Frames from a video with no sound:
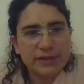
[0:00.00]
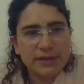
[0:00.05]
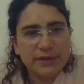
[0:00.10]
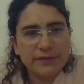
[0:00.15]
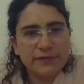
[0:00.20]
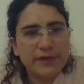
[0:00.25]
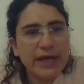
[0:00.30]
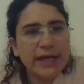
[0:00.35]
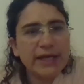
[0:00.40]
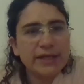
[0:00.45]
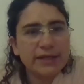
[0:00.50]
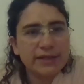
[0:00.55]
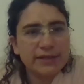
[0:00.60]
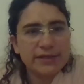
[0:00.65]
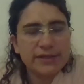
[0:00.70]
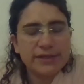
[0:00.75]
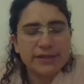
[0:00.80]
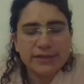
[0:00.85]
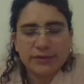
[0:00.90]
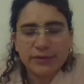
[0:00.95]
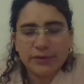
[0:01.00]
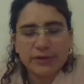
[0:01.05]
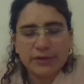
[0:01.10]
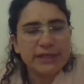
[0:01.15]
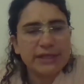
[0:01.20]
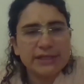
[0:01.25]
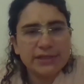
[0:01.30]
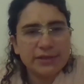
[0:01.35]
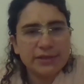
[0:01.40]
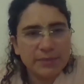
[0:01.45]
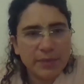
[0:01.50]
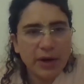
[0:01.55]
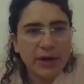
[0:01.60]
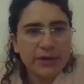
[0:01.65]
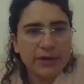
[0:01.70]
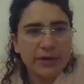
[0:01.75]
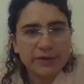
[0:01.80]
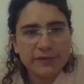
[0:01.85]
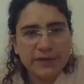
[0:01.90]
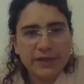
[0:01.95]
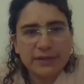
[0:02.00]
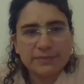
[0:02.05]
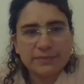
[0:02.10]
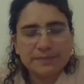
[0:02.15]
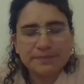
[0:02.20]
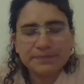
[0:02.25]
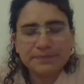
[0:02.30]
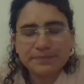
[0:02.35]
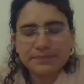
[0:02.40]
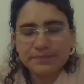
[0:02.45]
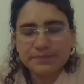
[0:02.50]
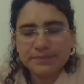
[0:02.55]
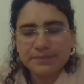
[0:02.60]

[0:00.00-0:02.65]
Vedas, or at least a part of them.